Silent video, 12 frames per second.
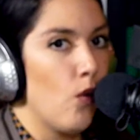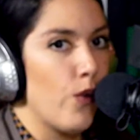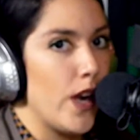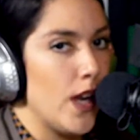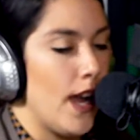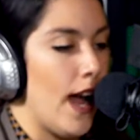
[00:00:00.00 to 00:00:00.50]

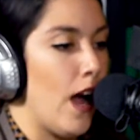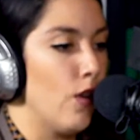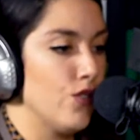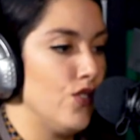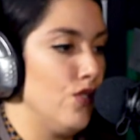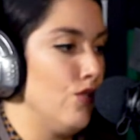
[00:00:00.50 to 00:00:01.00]
already
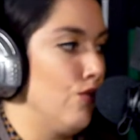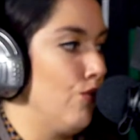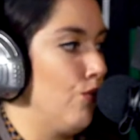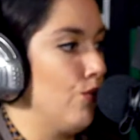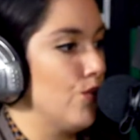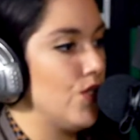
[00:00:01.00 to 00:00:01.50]
how
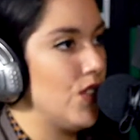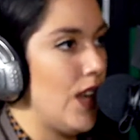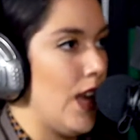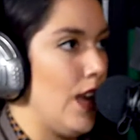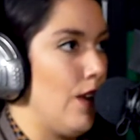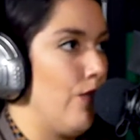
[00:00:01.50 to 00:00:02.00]
to
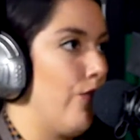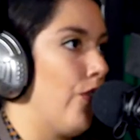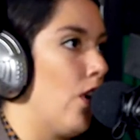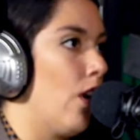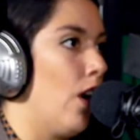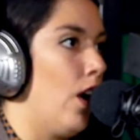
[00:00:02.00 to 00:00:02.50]
save
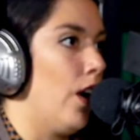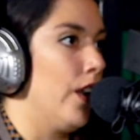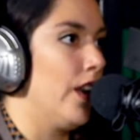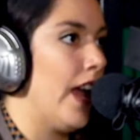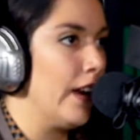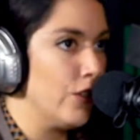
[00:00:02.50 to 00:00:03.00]

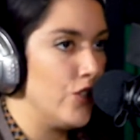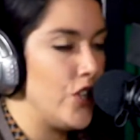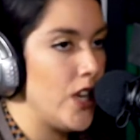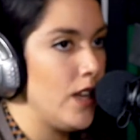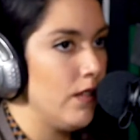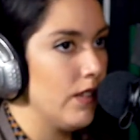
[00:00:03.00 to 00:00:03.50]
on
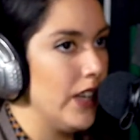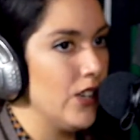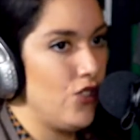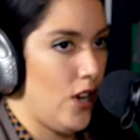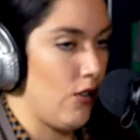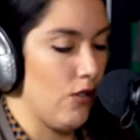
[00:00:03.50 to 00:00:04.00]
energy in
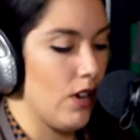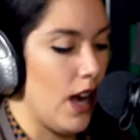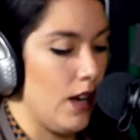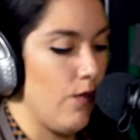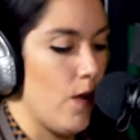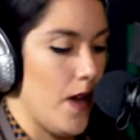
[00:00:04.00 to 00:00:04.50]
a general
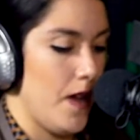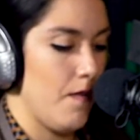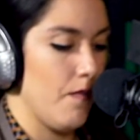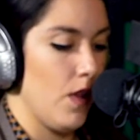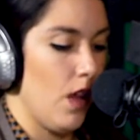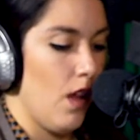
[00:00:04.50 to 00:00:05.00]
kind of
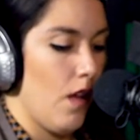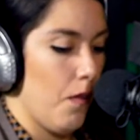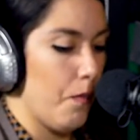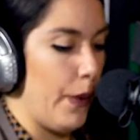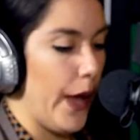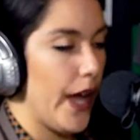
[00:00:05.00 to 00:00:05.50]
way.
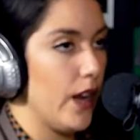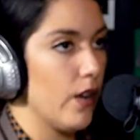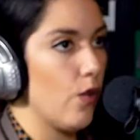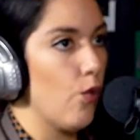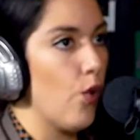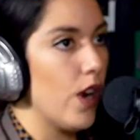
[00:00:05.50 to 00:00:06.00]
But
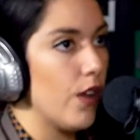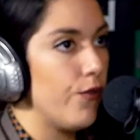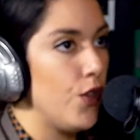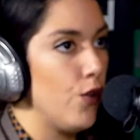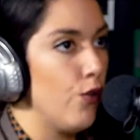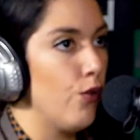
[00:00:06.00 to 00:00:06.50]
what
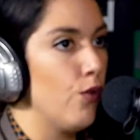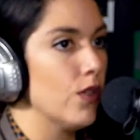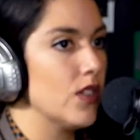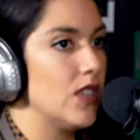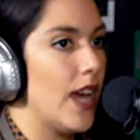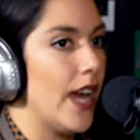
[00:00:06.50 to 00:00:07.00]
if you
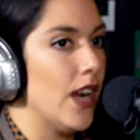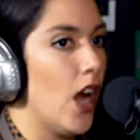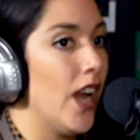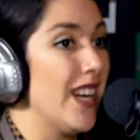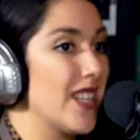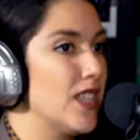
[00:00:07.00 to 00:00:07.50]
said
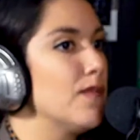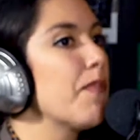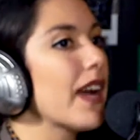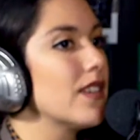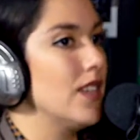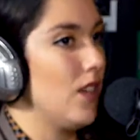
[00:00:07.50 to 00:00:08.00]

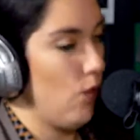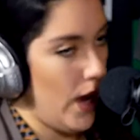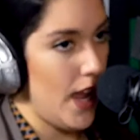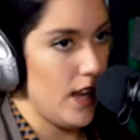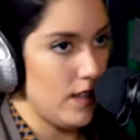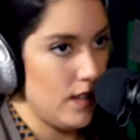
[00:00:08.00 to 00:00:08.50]
unexpected
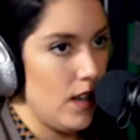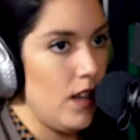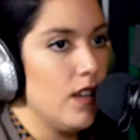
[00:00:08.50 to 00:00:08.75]
ways